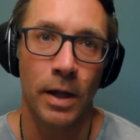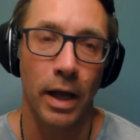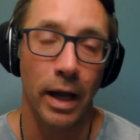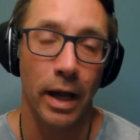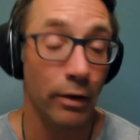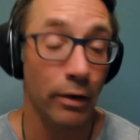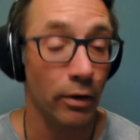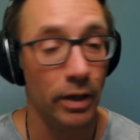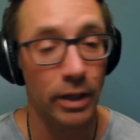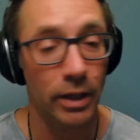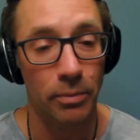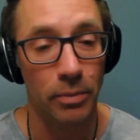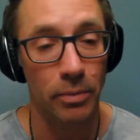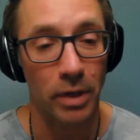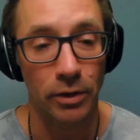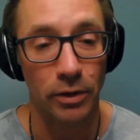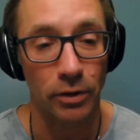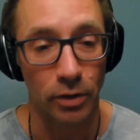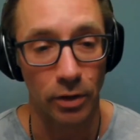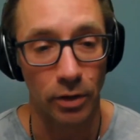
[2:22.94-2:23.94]
how do I get
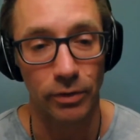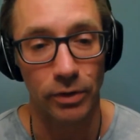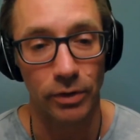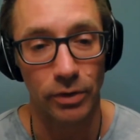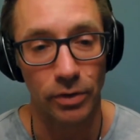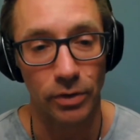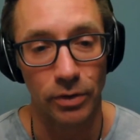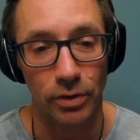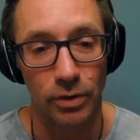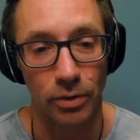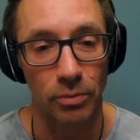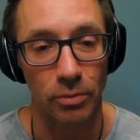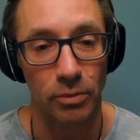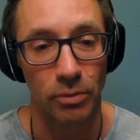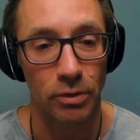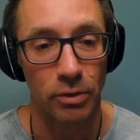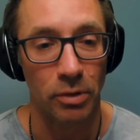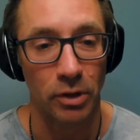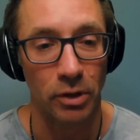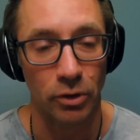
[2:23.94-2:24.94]
my nervous system
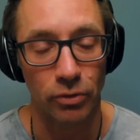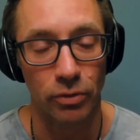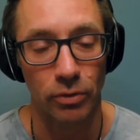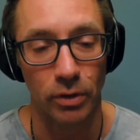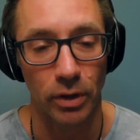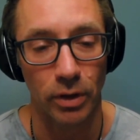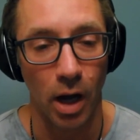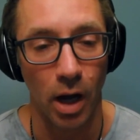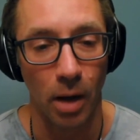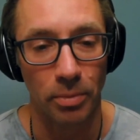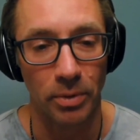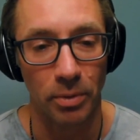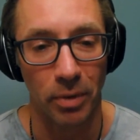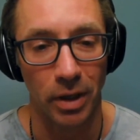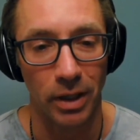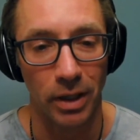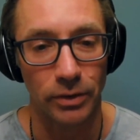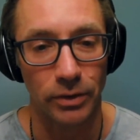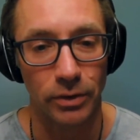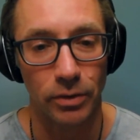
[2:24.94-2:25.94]
to be truly
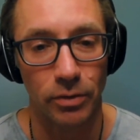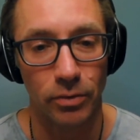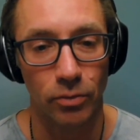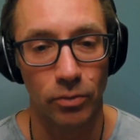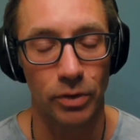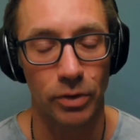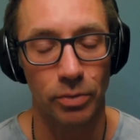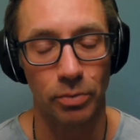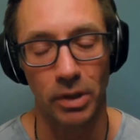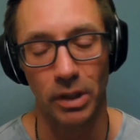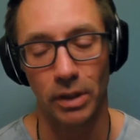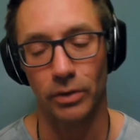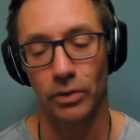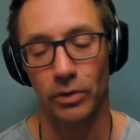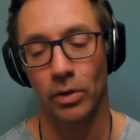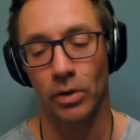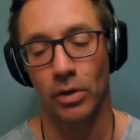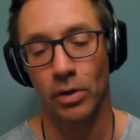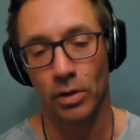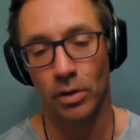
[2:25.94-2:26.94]
optimized? Which
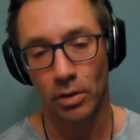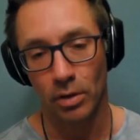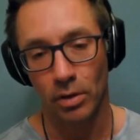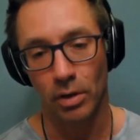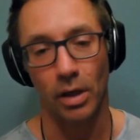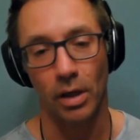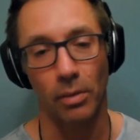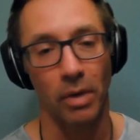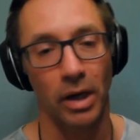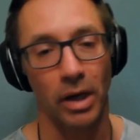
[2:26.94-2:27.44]
means, am I